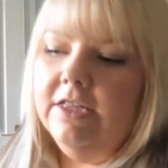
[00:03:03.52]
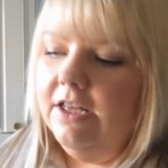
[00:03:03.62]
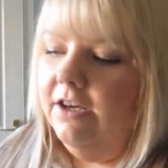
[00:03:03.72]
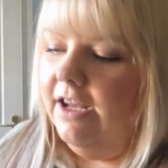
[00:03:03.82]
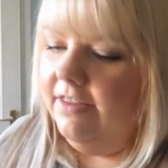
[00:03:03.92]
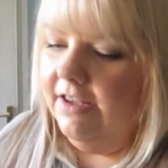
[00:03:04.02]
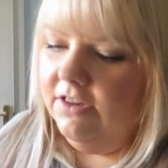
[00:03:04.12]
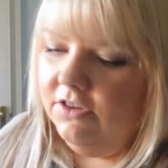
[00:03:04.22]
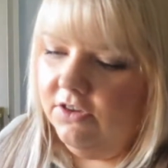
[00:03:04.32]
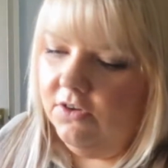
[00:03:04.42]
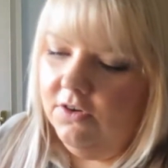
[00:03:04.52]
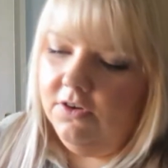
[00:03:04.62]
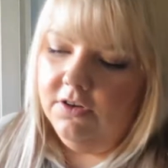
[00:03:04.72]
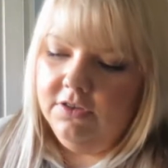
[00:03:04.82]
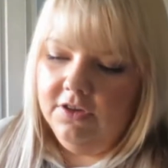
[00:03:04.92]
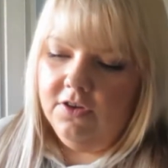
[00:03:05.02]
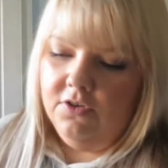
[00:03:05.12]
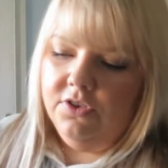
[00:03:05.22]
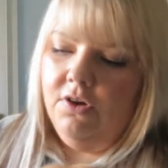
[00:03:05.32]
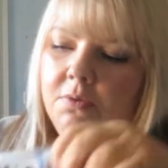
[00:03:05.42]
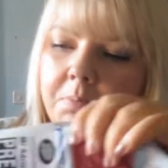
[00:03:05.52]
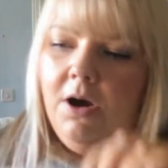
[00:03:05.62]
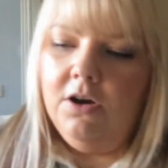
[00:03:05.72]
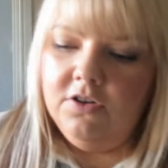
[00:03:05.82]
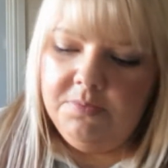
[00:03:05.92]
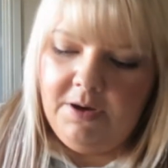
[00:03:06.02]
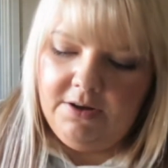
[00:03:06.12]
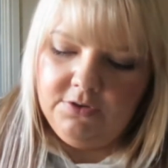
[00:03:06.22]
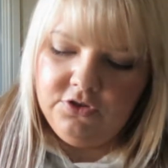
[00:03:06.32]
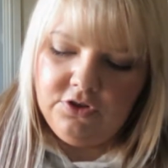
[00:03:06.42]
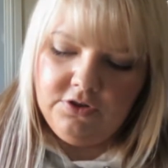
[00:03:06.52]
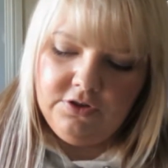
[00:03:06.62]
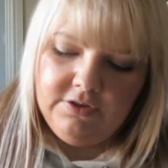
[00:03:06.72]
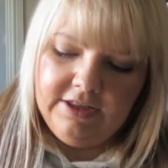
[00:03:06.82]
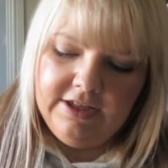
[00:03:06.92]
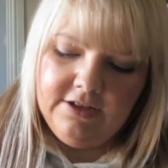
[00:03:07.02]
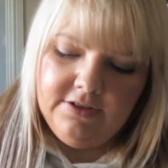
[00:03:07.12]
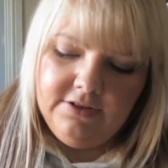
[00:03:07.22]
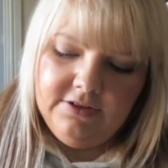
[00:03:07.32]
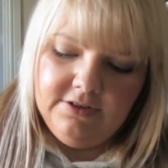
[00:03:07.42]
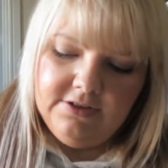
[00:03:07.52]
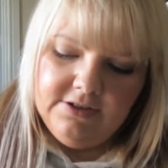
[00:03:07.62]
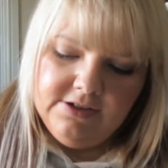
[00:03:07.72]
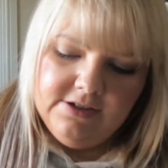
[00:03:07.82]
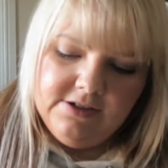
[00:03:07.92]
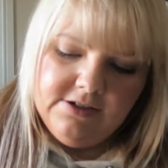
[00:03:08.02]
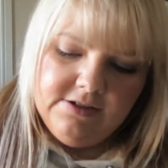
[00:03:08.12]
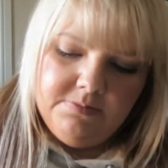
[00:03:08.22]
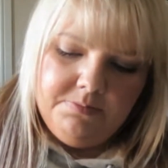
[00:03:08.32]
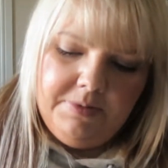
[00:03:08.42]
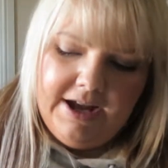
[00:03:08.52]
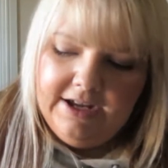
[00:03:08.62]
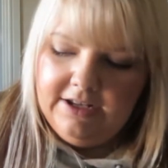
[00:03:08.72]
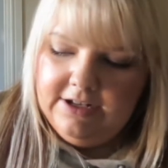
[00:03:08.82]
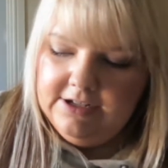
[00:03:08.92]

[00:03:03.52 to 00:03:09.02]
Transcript: You collect it in store. There's also a box, but I will show you the bag